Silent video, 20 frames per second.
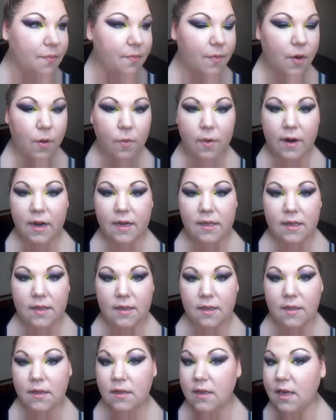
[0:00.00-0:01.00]
but when I
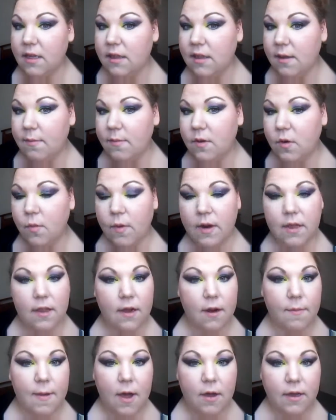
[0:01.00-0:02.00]
get them to where
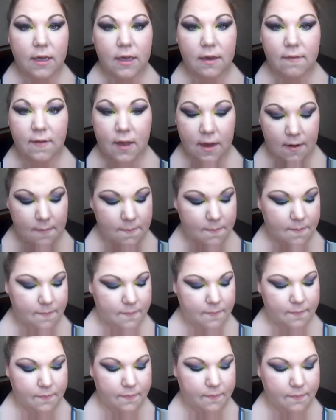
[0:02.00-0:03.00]
they're about even,
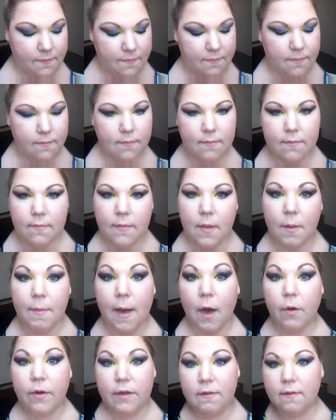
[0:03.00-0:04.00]

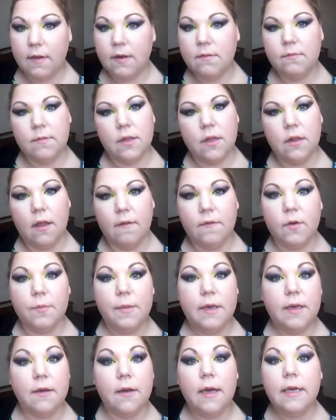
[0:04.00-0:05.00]
about even, they'll never
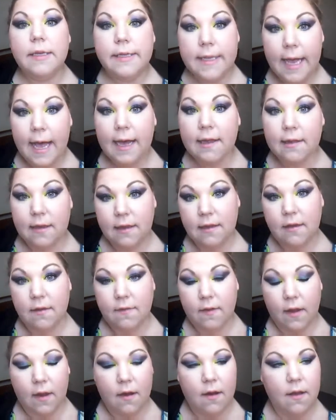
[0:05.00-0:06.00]
be exactly
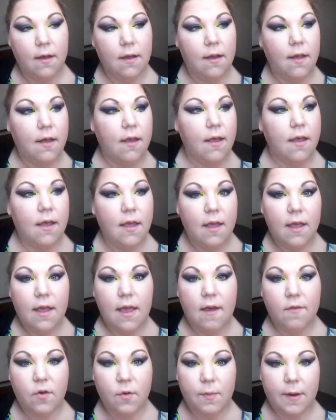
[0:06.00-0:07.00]
even.
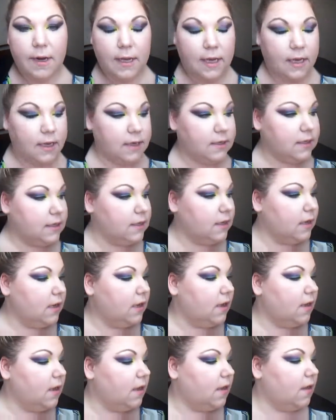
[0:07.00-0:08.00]
Everybody's
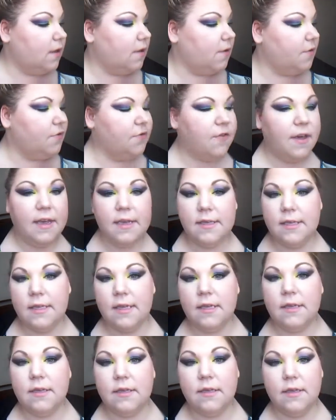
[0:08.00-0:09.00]
face
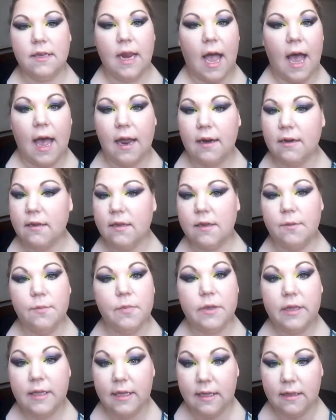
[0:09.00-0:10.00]
is not
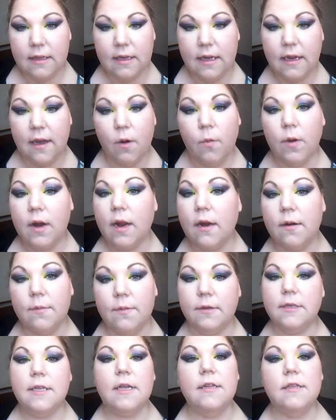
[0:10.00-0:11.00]
completely
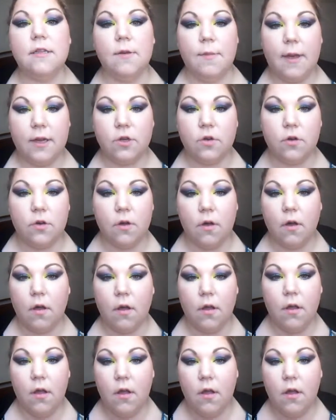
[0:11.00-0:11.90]
100% symmetrical